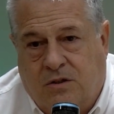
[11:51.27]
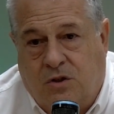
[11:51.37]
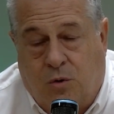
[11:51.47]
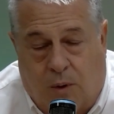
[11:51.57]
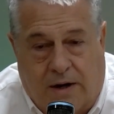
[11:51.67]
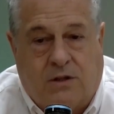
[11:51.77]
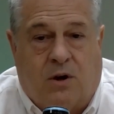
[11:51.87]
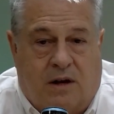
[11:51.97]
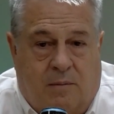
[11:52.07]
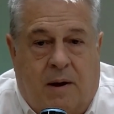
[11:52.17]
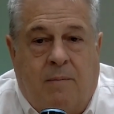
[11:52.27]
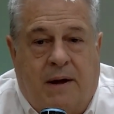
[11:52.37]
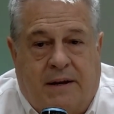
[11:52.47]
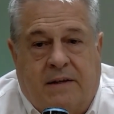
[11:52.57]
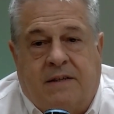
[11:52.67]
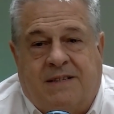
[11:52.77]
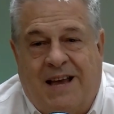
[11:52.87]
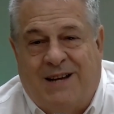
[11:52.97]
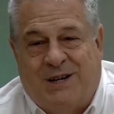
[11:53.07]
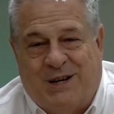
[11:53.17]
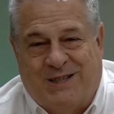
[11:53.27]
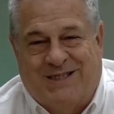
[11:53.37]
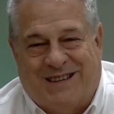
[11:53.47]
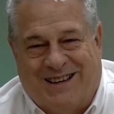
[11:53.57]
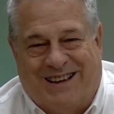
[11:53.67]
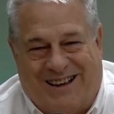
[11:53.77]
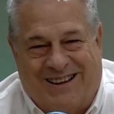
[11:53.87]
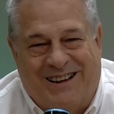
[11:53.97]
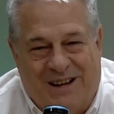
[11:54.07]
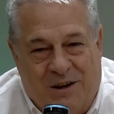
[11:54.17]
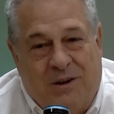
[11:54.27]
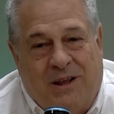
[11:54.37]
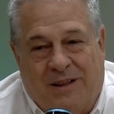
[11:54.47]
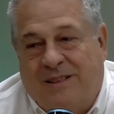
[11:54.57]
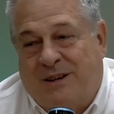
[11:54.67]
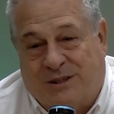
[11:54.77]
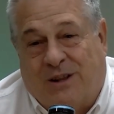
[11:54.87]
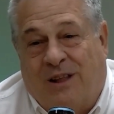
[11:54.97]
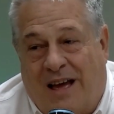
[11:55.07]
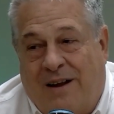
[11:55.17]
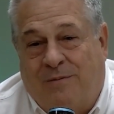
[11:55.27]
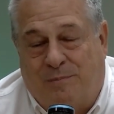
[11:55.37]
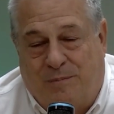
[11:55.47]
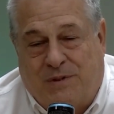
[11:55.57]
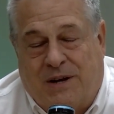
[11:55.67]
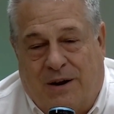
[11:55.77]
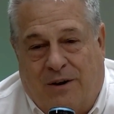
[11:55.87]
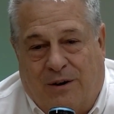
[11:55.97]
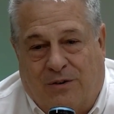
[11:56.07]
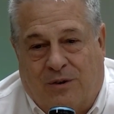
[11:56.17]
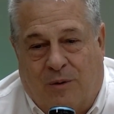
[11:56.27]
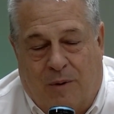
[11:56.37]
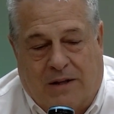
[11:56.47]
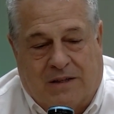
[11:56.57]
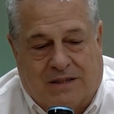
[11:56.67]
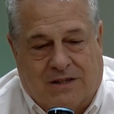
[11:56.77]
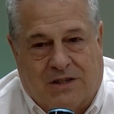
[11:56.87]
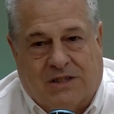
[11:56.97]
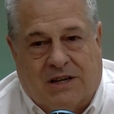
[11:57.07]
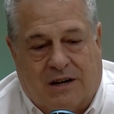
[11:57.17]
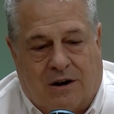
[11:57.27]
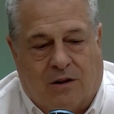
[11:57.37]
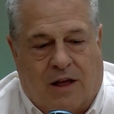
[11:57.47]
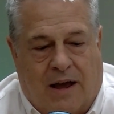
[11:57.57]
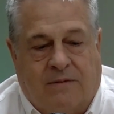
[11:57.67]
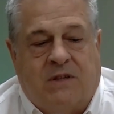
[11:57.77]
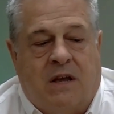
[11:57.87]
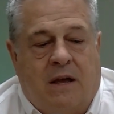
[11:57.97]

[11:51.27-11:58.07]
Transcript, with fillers: You want to talk about making decisions? There's a lot of scenarios that we make decisions in in our lives.